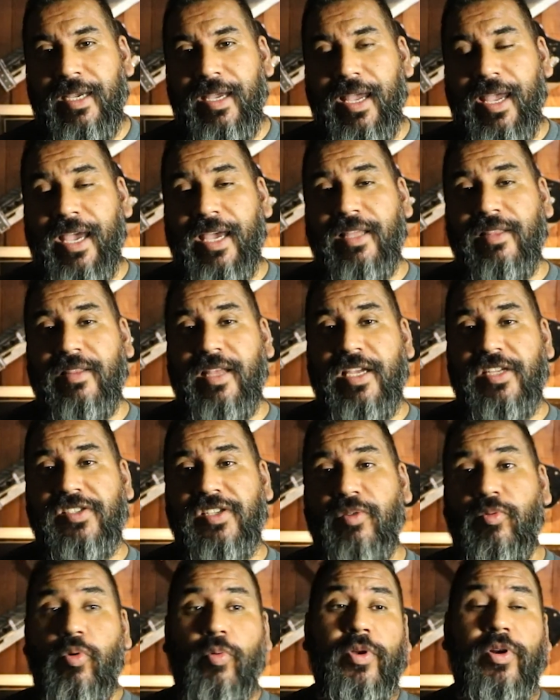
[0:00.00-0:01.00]
And they
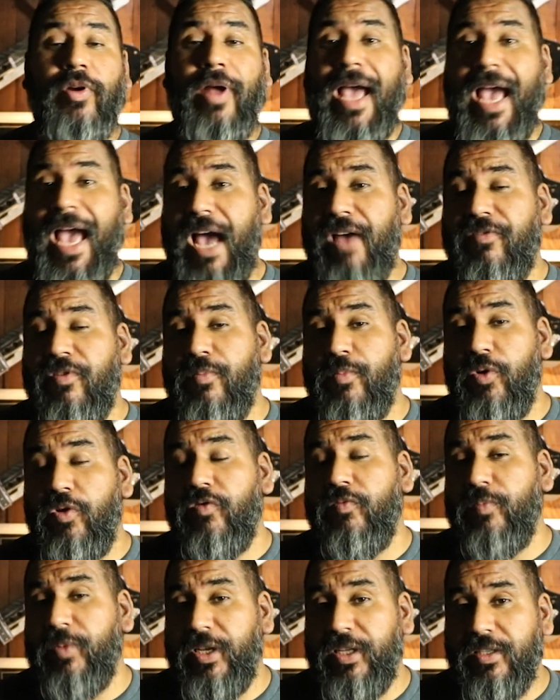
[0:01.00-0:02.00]
said, well, we don't have a
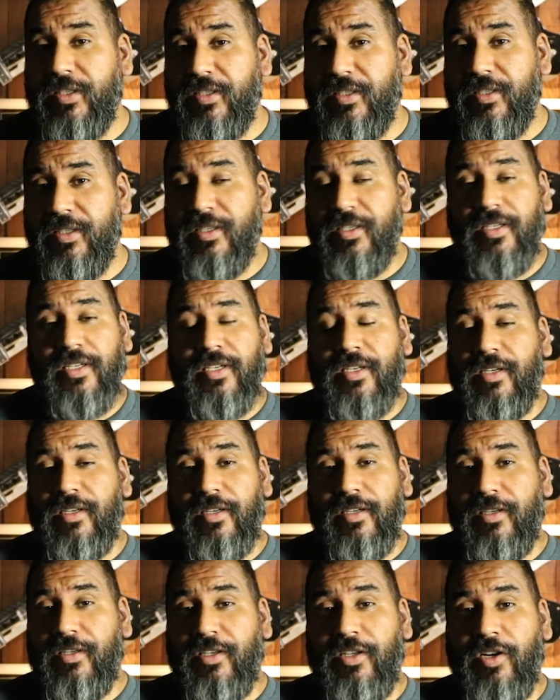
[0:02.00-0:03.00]
movement.
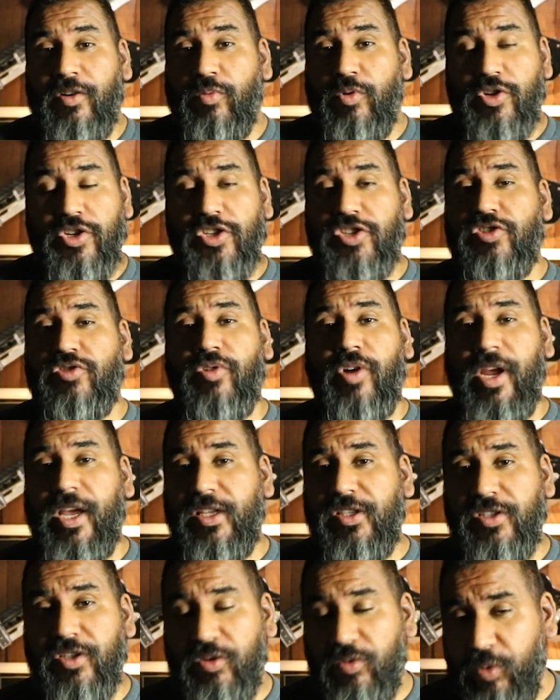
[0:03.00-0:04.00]
We're just
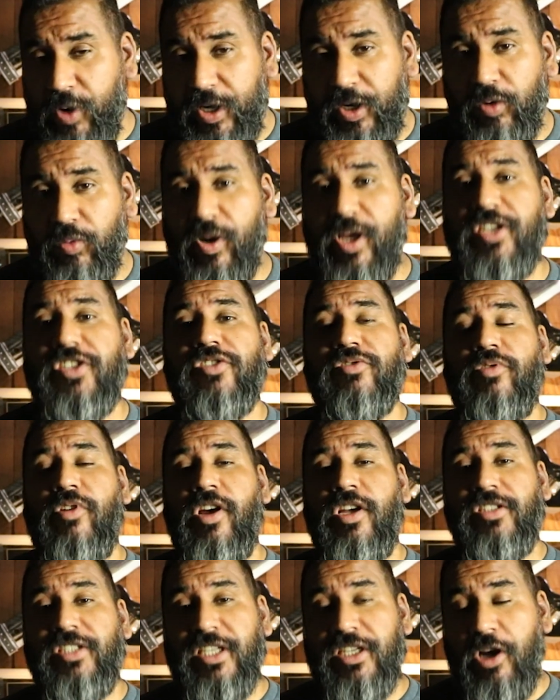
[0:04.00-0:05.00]
trying to create a
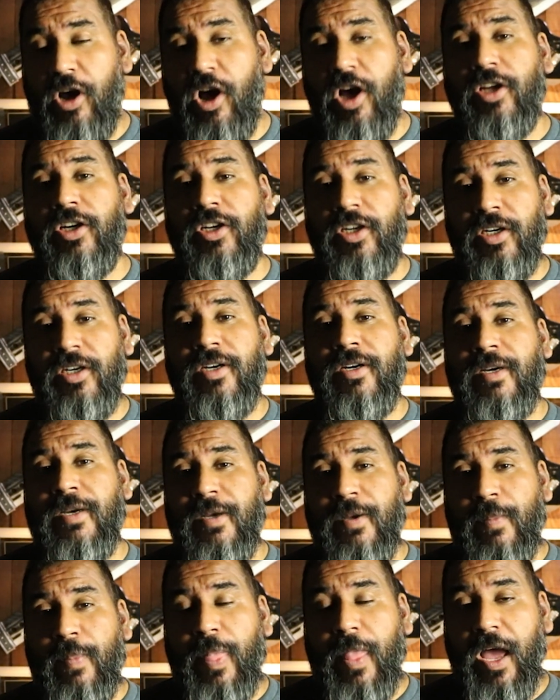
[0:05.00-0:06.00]
restaurant in honor
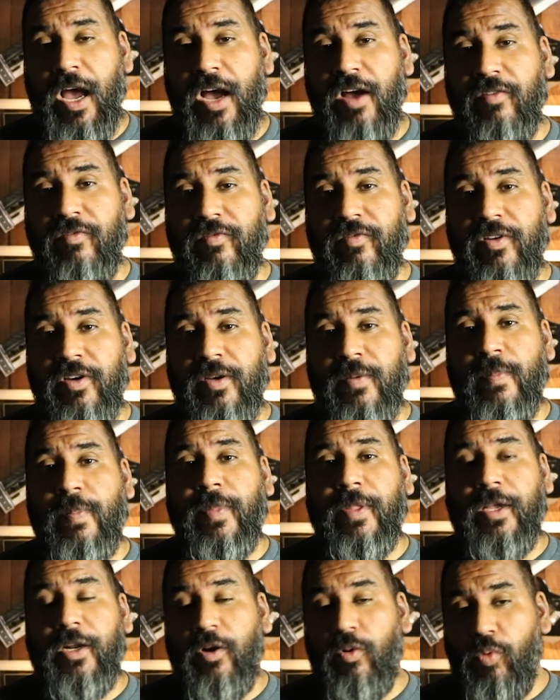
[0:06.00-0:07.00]
of,
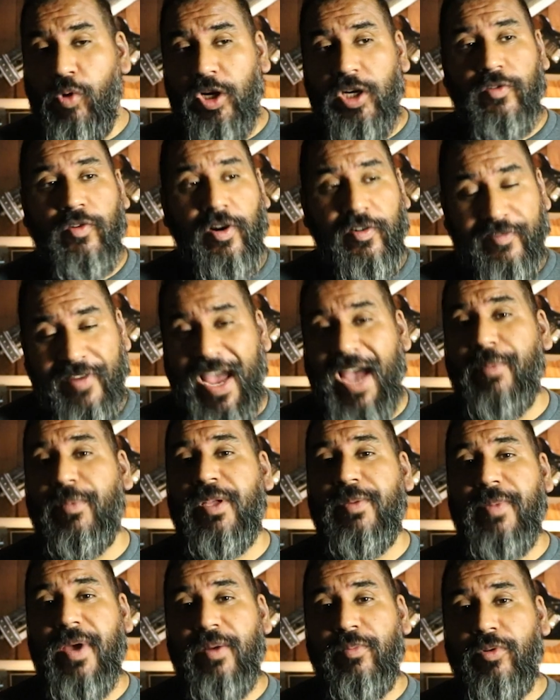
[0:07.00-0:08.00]
one of our
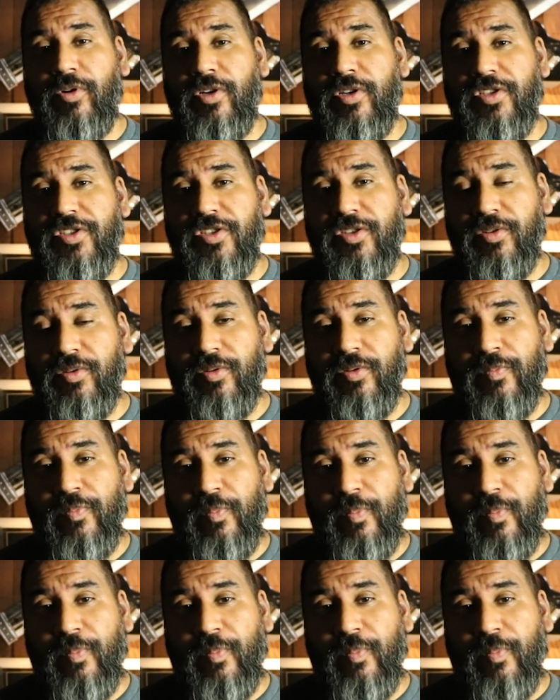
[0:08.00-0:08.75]
family members who